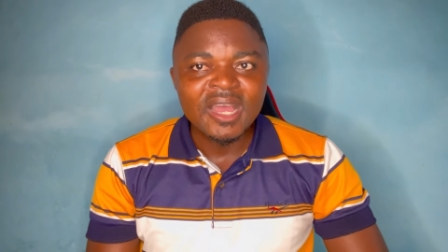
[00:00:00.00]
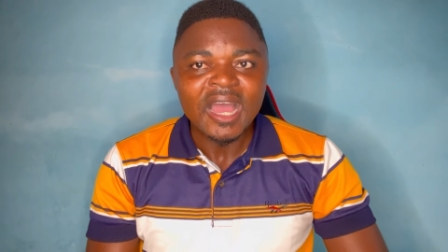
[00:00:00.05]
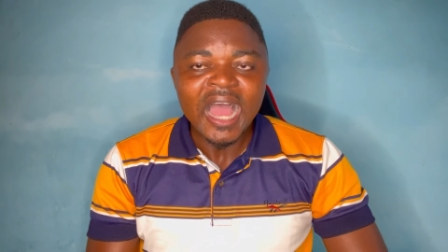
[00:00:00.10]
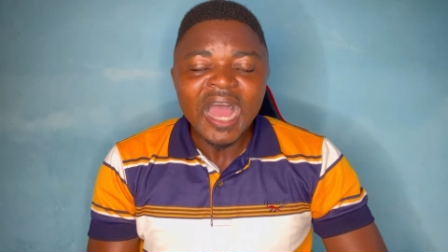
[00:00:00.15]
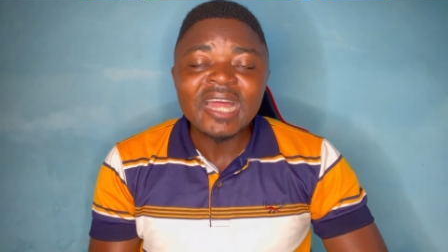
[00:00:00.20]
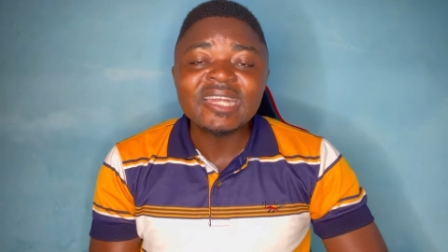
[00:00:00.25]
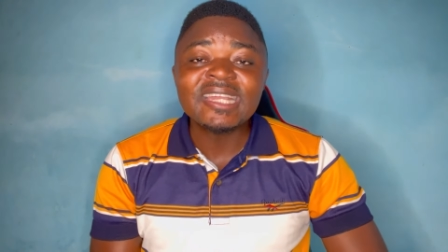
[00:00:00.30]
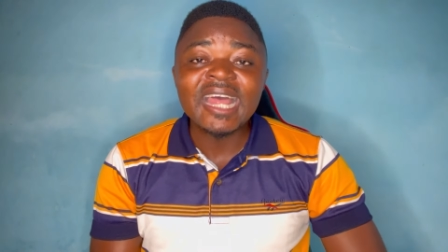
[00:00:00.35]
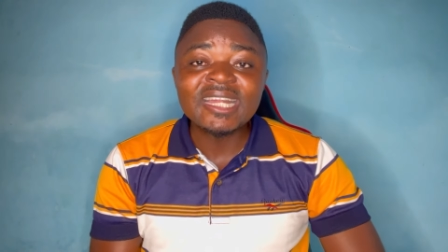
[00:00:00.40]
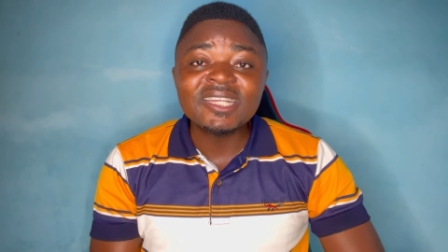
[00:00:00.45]

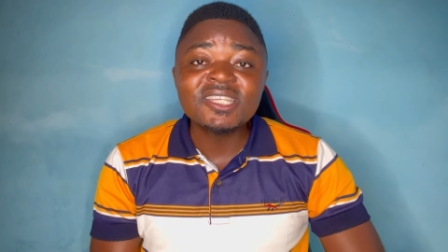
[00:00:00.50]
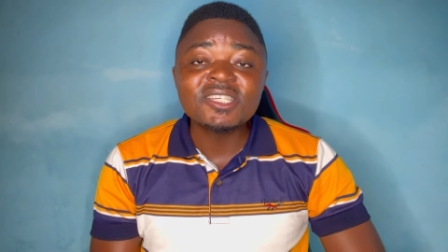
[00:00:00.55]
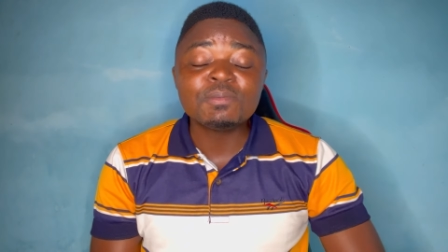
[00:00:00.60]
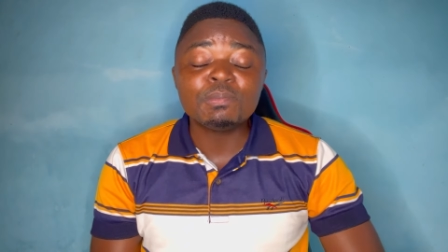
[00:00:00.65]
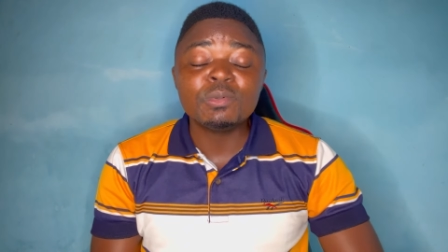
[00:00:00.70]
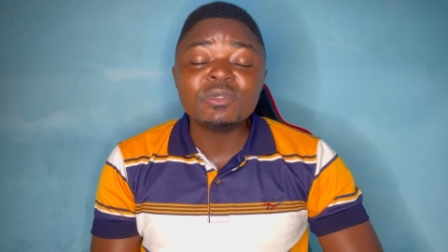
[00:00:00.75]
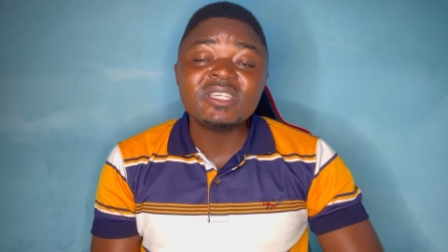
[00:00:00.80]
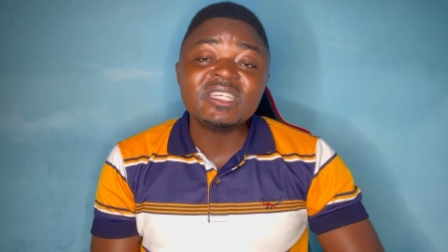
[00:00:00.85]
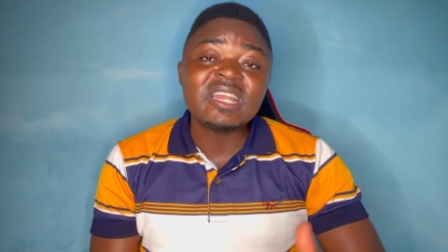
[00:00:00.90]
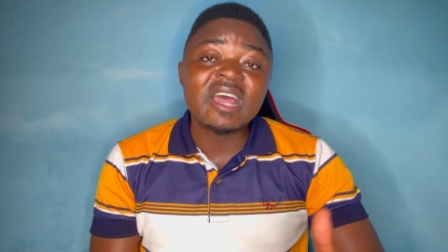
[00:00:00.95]
And that is
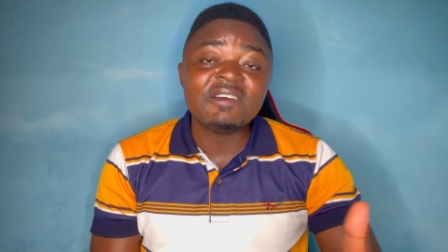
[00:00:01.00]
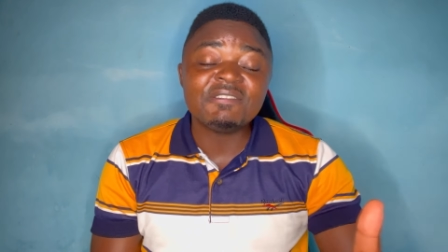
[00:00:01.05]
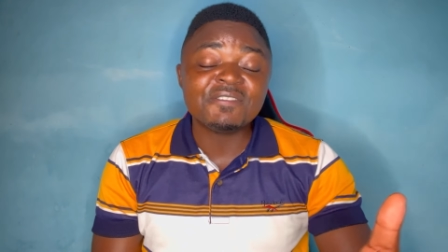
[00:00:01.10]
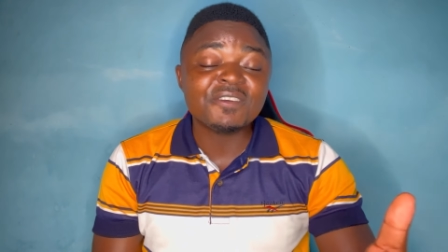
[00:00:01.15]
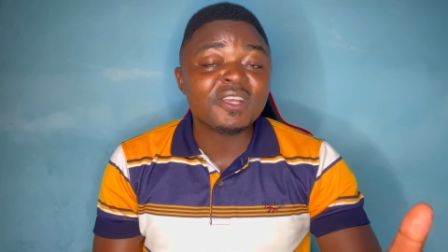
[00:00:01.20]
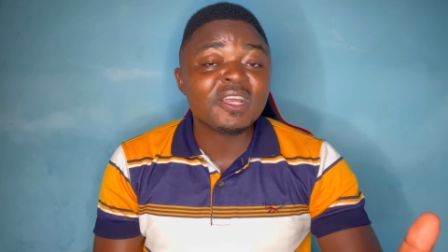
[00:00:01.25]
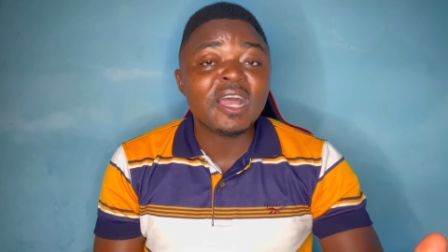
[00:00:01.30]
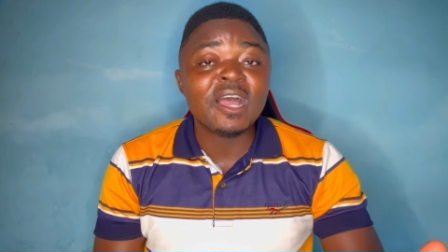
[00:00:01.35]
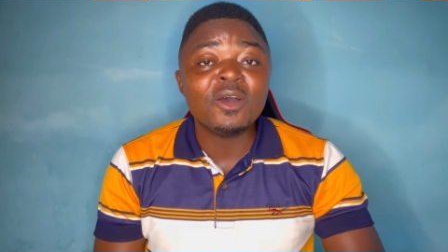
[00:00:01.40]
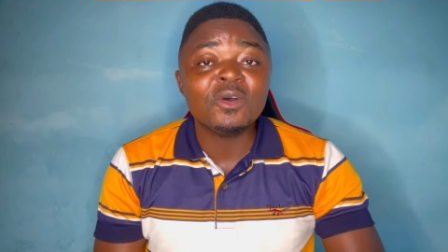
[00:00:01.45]
putting
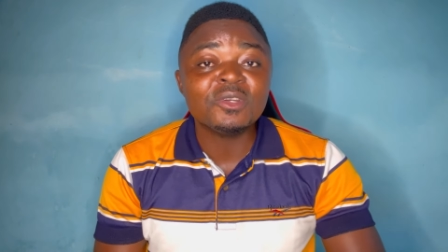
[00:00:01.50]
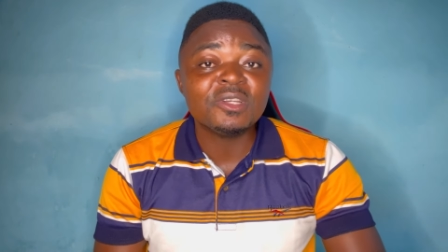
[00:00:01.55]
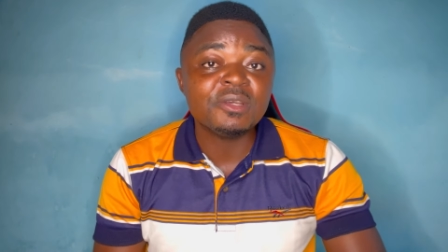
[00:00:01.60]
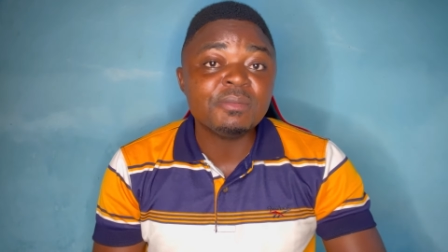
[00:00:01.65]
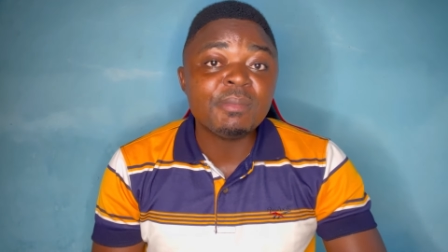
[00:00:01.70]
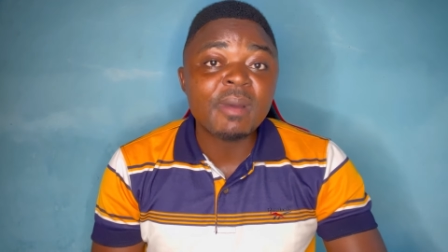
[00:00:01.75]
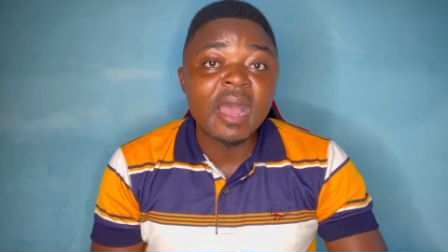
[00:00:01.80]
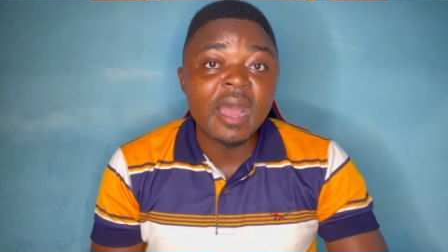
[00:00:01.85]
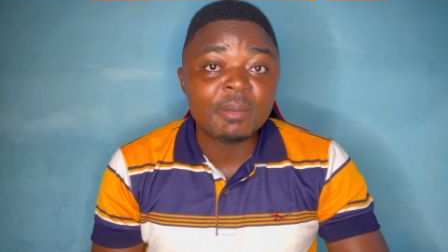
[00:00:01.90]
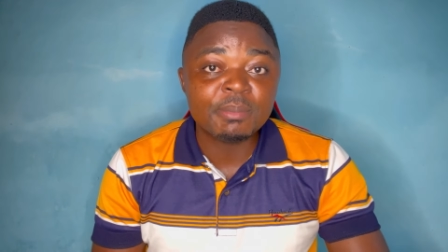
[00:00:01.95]
Africa on the
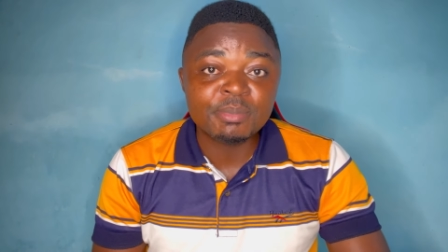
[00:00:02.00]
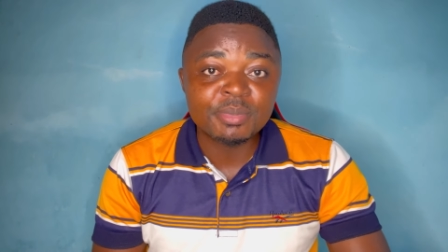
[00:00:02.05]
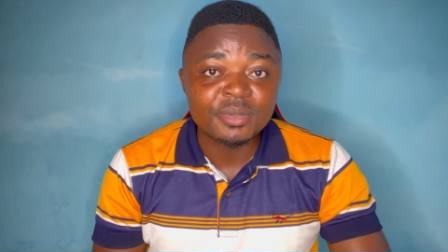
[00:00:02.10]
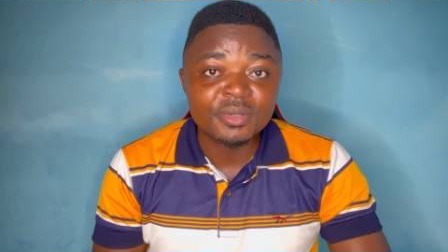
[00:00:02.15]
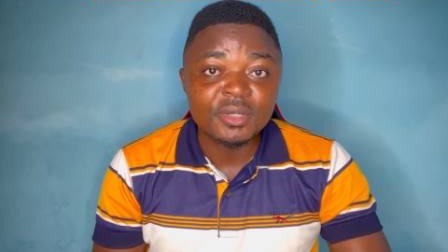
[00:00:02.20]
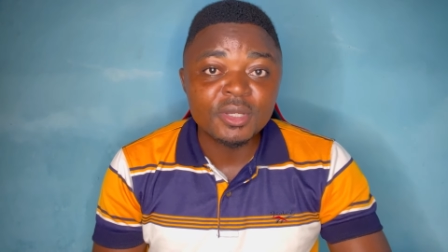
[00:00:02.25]
map.